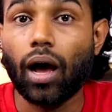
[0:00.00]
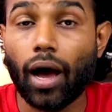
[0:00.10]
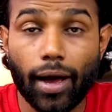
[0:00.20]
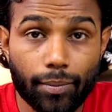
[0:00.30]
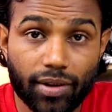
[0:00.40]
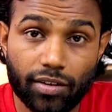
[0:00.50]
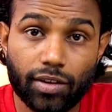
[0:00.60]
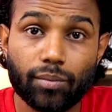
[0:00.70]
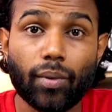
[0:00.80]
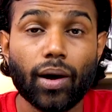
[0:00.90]
I'm
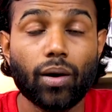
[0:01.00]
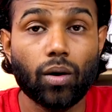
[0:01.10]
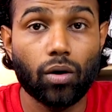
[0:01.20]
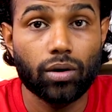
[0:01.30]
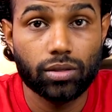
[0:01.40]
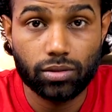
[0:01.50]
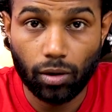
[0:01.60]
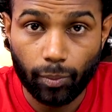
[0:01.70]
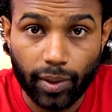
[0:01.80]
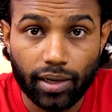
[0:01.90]
giving my honest
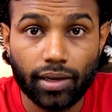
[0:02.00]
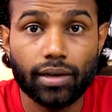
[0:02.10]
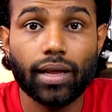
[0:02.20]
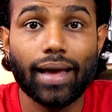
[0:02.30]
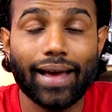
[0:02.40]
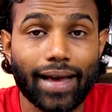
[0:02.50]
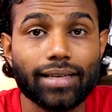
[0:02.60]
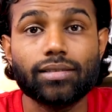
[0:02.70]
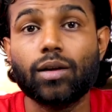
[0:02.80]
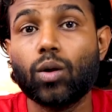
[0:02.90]
opinion
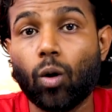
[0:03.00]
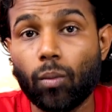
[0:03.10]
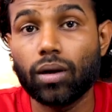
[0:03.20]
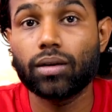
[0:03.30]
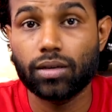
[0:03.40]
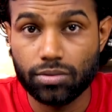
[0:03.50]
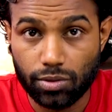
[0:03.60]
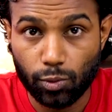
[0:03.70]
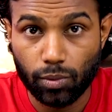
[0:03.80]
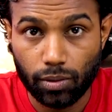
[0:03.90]
as a normal
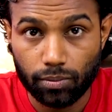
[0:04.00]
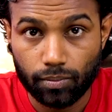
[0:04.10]
consumer.